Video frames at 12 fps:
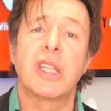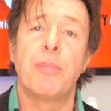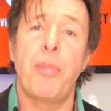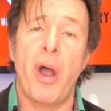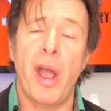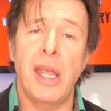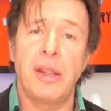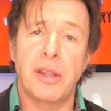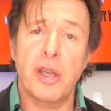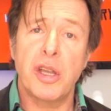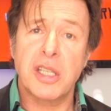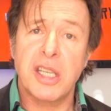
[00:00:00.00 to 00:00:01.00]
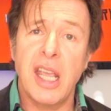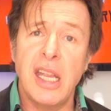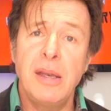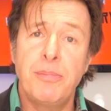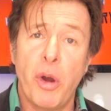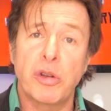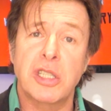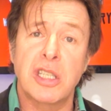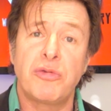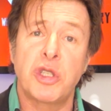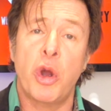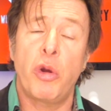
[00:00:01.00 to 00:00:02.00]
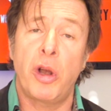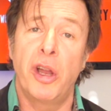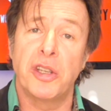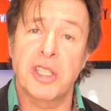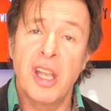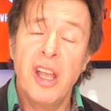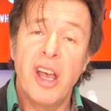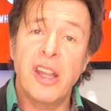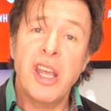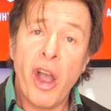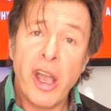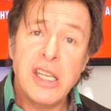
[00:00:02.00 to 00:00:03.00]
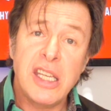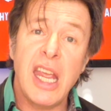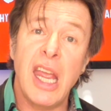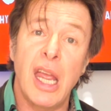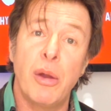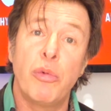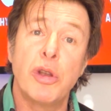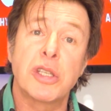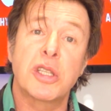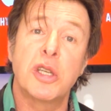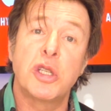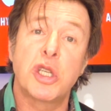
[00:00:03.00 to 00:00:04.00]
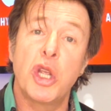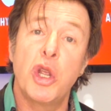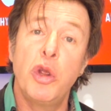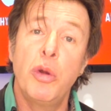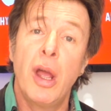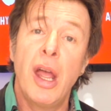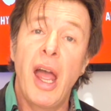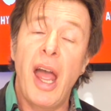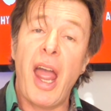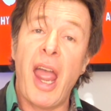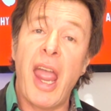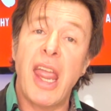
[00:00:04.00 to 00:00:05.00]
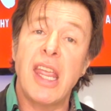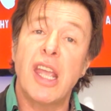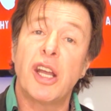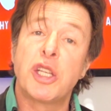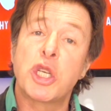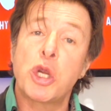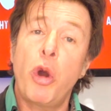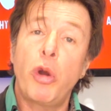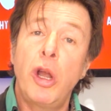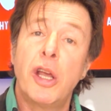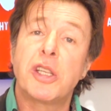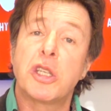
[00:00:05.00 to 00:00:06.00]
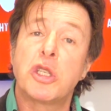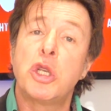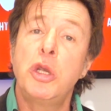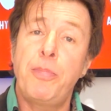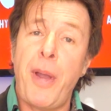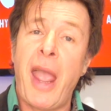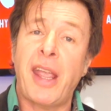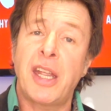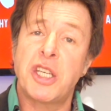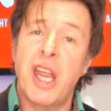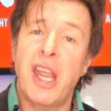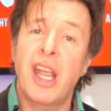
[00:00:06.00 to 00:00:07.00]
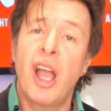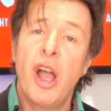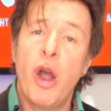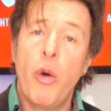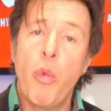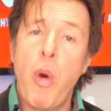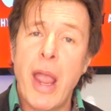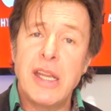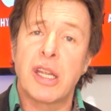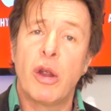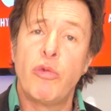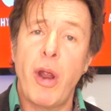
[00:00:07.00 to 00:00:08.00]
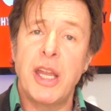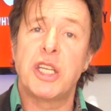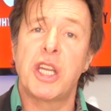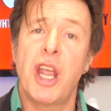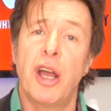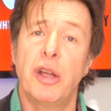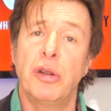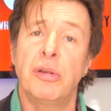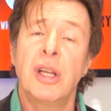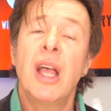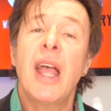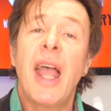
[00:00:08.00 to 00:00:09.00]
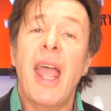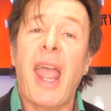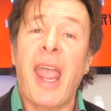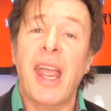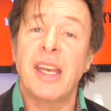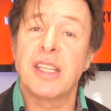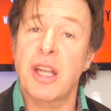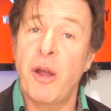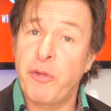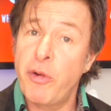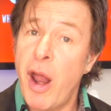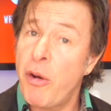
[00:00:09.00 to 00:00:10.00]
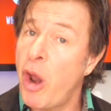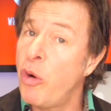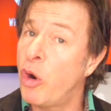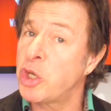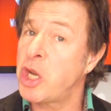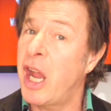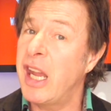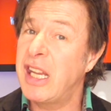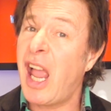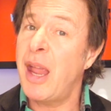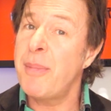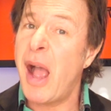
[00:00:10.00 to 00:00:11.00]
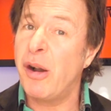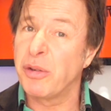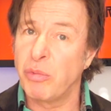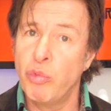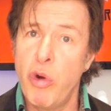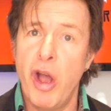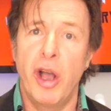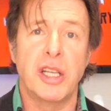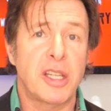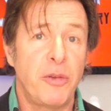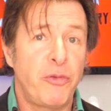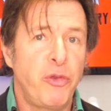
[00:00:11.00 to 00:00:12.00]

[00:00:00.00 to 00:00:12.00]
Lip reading: to buy 13 boxes of chocolates, and the idea was to do a chocolate to packaging weight ratio. And Ferrero Rocher came out worst at